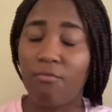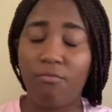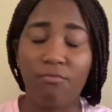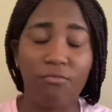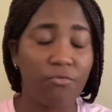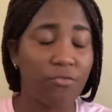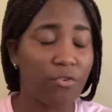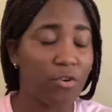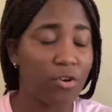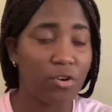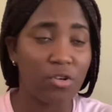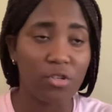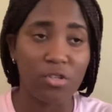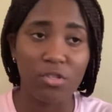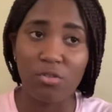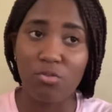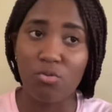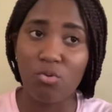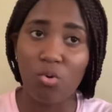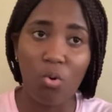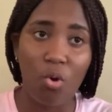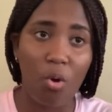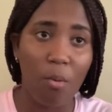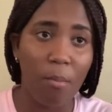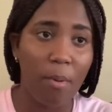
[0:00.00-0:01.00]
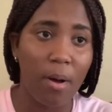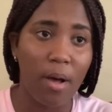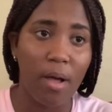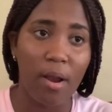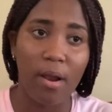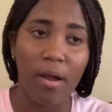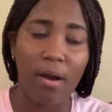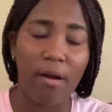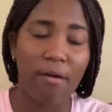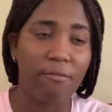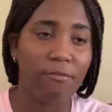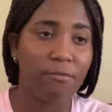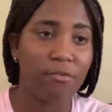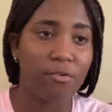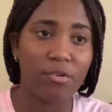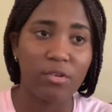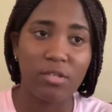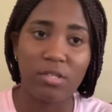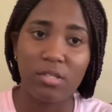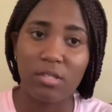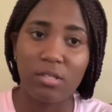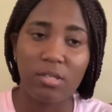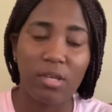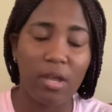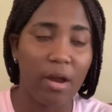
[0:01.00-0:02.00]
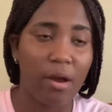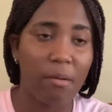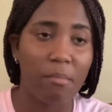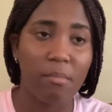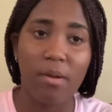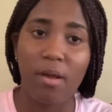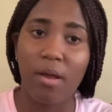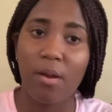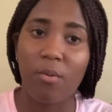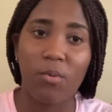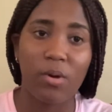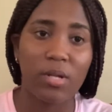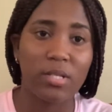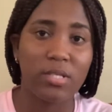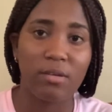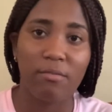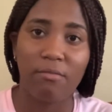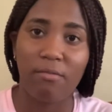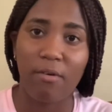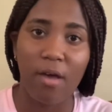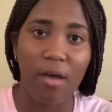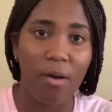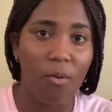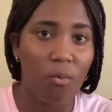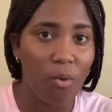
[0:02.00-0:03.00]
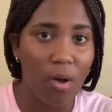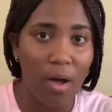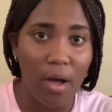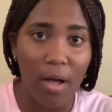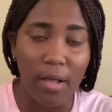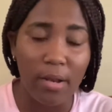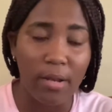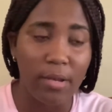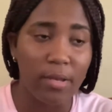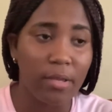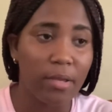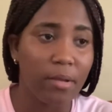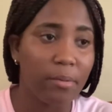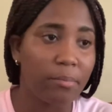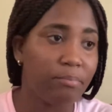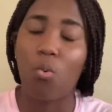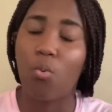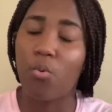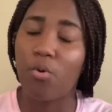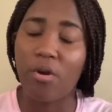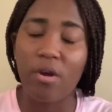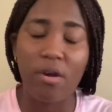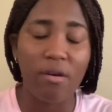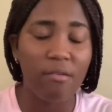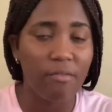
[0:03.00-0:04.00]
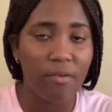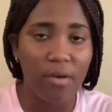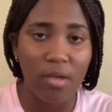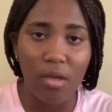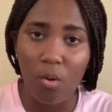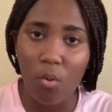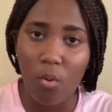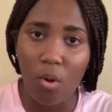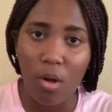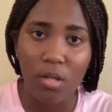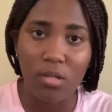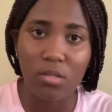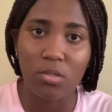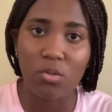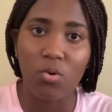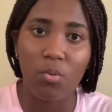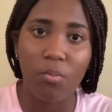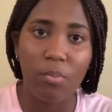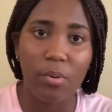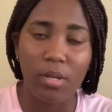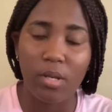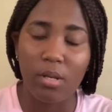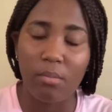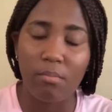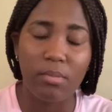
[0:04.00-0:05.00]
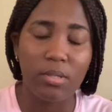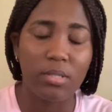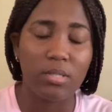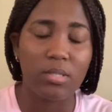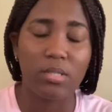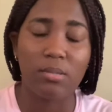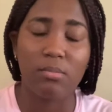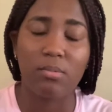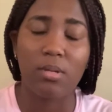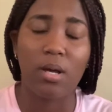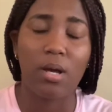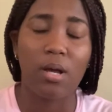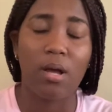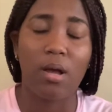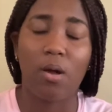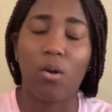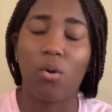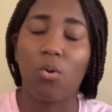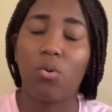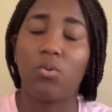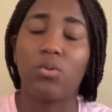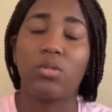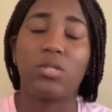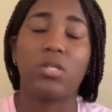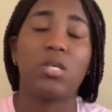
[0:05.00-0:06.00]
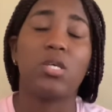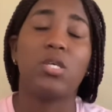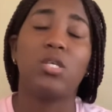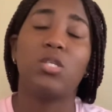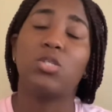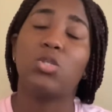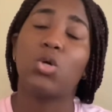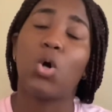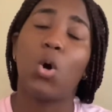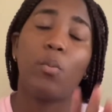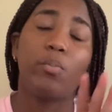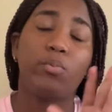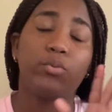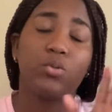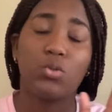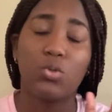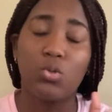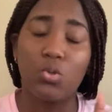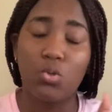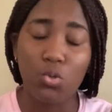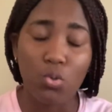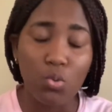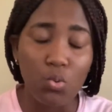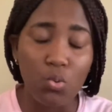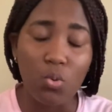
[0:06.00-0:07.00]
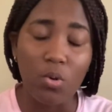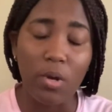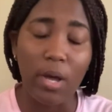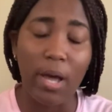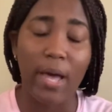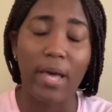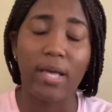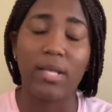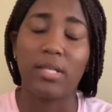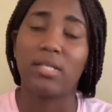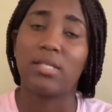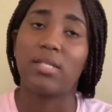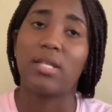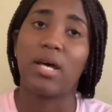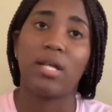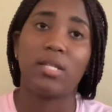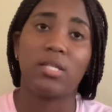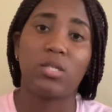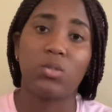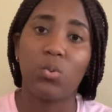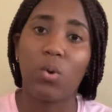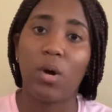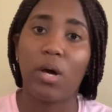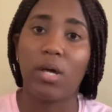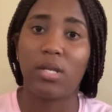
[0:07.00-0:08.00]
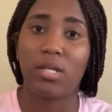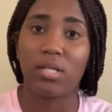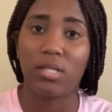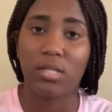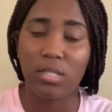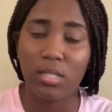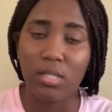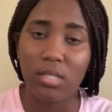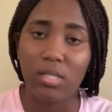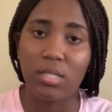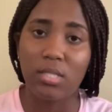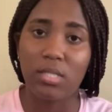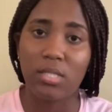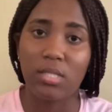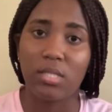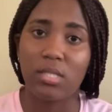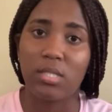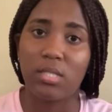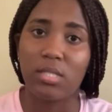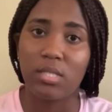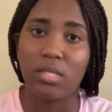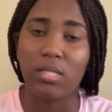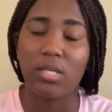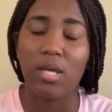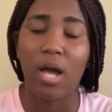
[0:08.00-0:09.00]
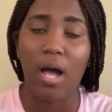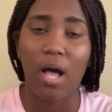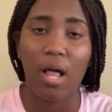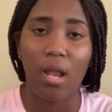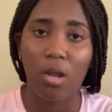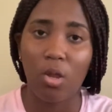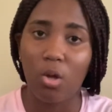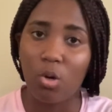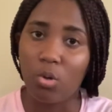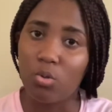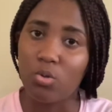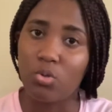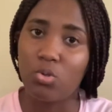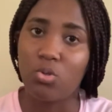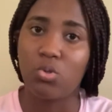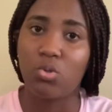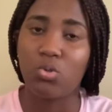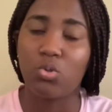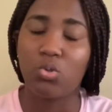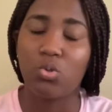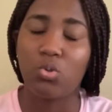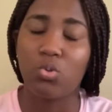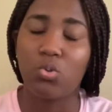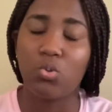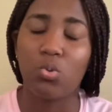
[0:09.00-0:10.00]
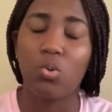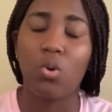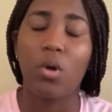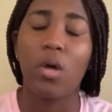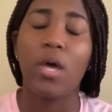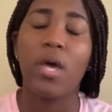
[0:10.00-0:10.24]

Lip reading: First Global or First Caribbean, whatever you want name, wherever you want to open the business bank account, it's up to you guys. That's what the TCC allows you to do.